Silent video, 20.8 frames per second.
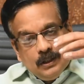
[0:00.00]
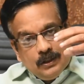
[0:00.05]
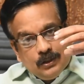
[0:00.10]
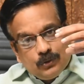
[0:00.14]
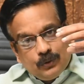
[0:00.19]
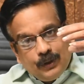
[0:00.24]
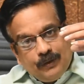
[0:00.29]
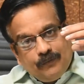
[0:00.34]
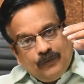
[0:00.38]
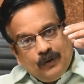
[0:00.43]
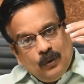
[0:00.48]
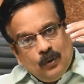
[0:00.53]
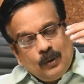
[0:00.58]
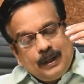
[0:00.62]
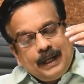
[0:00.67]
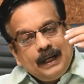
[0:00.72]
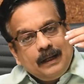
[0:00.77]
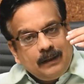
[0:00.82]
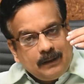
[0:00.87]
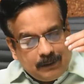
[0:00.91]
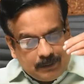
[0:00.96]
So if you look
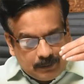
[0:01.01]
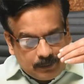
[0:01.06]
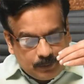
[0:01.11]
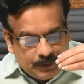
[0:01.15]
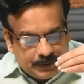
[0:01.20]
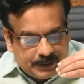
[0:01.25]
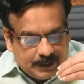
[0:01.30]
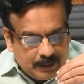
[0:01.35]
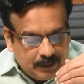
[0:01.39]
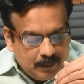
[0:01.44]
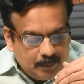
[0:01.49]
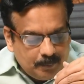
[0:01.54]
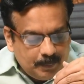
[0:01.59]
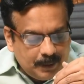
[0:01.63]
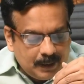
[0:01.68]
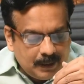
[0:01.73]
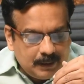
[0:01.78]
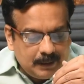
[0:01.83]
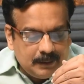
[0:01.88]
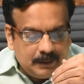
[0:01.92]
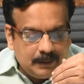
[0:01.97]
at question
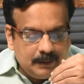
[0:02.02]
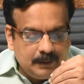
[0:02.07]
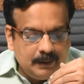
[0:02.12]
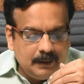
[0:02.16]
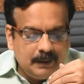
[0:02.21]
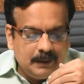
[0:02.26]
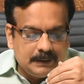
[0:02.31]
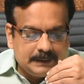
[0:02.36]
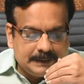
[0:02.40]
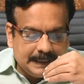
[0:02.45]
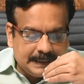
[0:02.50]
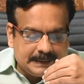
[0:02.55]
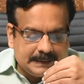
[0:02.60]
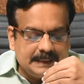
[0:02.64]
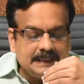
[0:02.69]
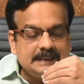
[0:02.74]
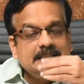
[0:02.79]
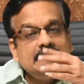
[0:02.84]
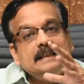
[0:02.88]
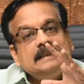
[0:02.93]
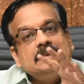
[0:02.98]
number
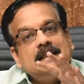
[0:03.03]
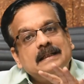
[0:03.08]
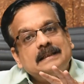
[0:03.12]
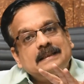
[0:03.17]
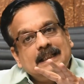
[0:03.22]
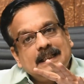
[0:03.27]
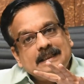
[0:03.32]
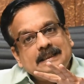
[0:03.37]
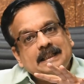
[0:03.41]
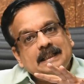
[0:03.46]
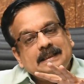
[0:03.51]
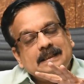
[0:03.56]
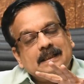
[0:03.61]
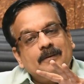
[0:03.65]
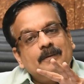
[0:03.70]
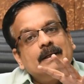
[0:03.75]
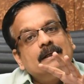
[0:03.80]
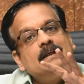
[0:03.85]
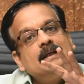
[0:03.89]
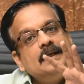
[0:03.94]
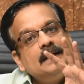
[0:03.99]
66 and
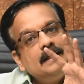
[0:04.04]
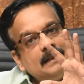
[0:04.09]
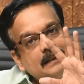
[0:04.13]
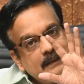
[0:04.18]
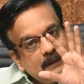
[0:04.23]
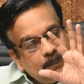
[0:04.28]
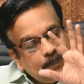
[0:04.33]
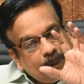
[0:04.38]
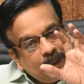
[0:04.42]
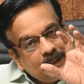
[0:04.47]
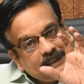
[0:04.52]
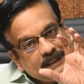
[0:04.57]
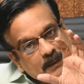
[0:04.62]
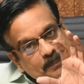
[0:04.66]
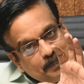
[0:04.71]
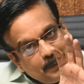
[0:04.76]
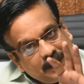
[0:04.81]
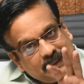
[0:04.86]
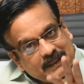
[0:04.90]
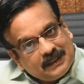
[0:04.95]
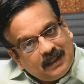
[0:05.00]
67, the
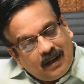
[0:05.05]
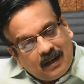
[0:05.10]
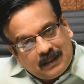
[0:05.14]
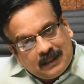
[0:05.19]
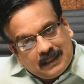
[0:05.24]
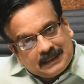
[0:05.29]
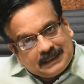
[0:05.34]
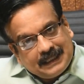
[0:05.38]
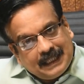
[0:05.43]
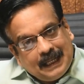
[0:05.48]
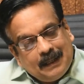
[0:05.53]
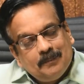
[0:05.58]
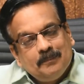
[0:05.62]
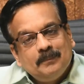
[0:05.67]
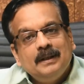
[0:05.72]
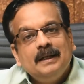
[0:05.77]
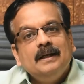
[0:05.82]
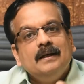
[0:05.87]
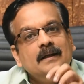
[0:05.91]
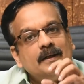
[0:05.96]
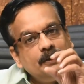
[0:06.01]
principles are the
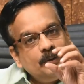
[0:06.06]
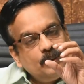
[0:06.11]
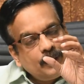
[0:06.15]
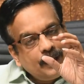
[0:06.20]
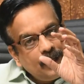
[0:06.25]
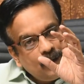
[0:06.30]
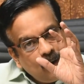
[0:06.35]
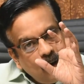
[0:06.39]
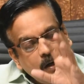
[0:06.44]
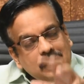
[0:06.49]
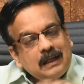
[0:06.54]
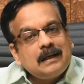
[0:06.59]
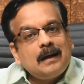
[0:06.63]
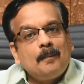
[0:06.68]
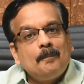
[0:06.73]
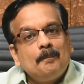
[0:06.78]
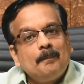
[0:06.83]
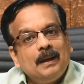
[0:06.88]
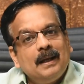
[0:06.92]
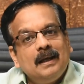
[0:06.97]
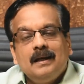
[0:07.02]
same. You cannot
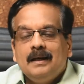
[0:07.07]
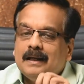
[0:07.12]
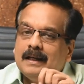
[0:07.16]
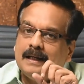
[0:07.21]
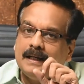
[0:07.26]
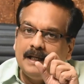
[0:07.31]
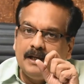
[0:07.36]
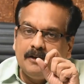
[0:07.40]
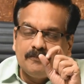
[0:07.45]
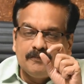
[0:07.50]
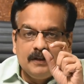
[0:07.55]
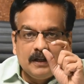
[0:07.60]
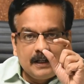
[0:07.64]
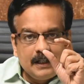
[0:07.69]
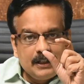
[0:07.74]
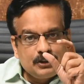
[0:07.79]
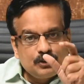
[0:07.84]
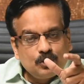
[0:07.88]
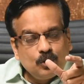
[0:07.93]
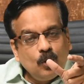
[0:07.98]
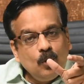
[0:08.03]
compel if there
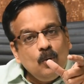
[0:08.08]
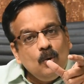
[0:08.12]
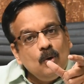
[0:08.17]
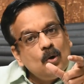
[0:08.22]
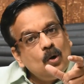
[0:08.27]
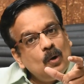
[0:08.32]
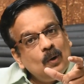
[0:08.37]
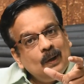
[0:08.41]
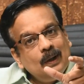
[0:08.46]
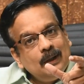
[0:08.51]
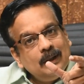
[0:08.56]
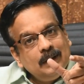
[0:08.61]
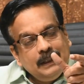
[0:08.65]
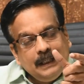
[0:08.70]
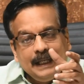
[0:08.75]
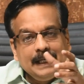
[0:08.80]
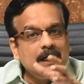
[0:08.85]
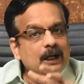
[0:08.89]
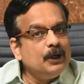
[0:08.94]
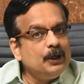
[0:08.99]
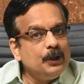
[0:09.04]
is no
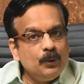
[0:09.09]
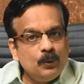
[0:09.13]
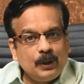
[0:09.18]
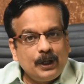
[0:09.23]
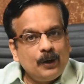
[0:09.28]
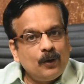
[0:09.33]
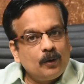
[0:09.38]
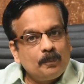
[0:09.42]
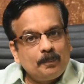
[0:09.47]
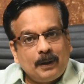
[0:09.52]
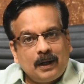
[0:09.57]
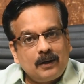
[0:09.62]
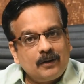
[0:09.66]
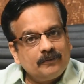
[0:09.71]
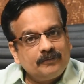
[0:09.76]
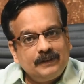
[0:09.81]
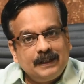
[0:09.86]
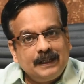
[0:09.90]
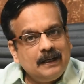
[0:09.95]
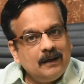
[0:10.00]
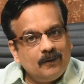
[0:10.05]
legal duty on part of
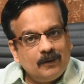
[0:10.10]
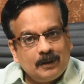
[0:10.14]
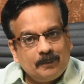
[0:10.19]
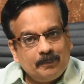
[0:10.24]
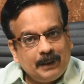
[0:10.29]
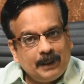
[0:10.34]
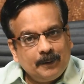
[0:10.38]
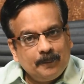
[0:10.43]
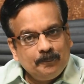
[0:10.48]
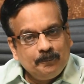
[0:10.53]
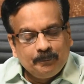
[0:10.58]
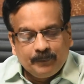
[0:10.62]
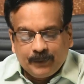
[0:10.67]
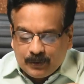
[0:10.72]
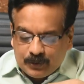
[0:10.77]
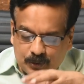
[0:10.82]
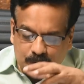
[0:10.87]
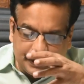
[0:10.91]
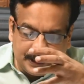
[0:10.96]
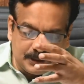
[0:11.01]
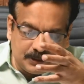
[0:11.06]
the government.
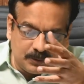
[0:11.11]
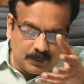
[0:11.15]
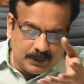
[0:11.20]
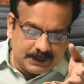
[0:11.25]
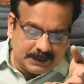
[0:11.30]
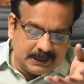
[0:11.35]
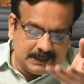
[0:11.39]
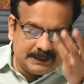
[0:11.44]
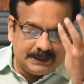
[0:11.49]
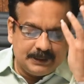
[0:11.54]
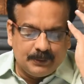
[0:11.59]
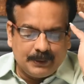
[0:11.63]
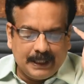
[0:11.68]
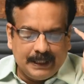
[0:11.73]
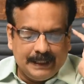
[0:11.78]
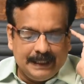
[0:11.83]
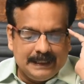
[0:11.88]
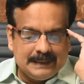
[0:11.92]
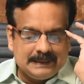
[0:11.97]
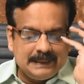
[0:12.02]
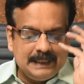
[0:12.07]
So these questions you can
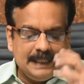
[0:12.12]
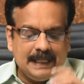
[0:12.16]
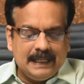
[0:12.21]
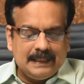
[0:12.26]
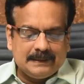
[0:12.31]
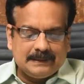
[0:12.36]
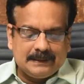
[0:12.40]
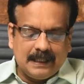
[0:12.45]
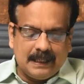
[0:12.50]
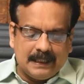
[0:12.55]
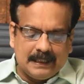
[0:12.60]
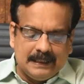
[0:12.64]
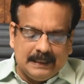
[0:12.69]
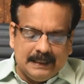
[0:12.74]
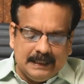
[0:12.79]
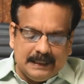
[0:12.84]
easily answer.